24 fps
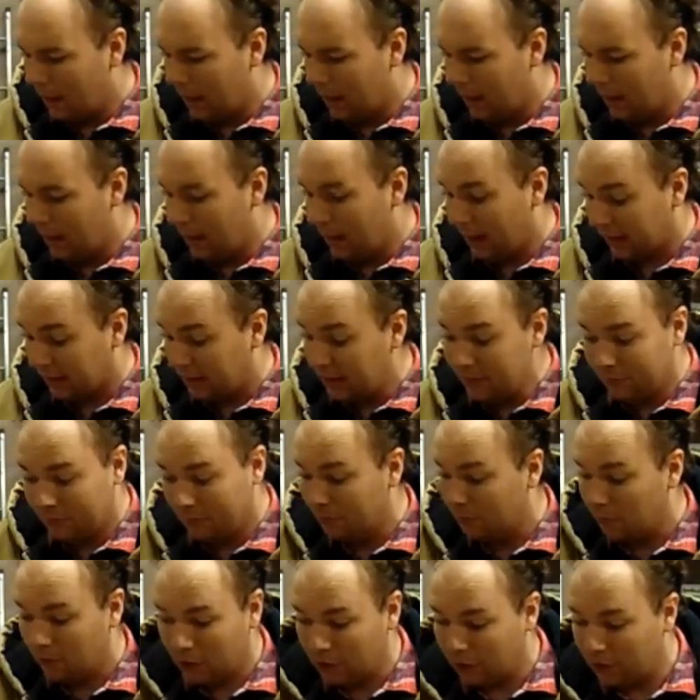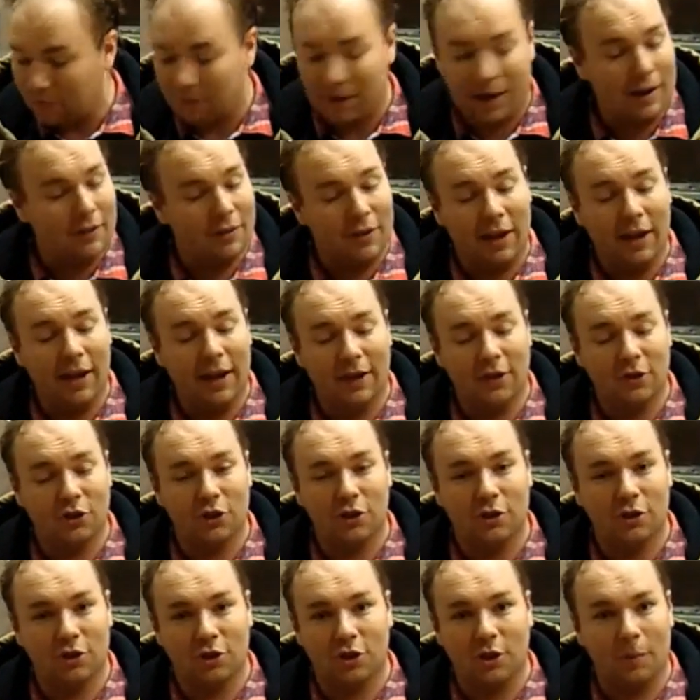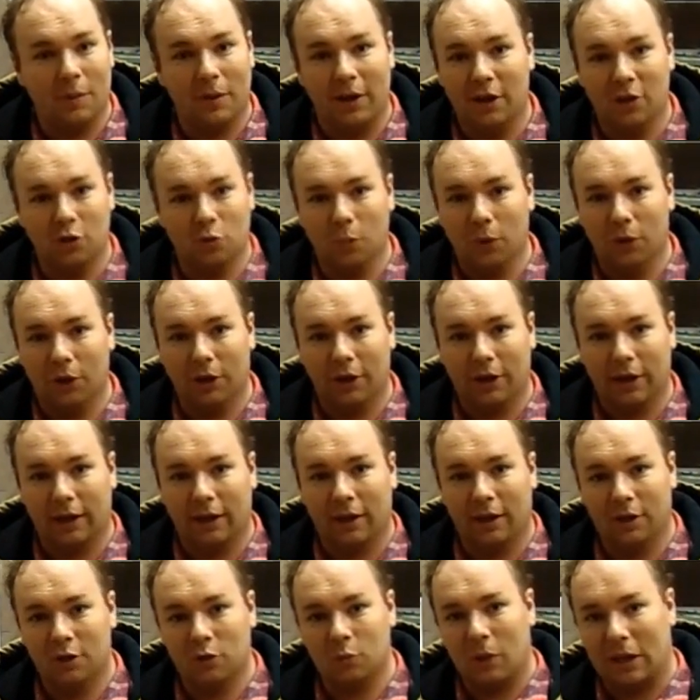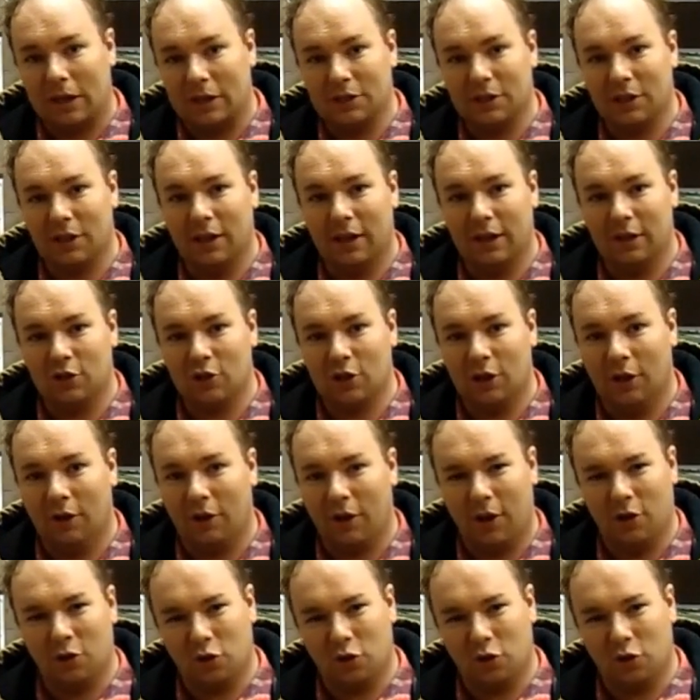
Uh, I can even block it round the hitch to stop the hitch working as well as the hitch lock.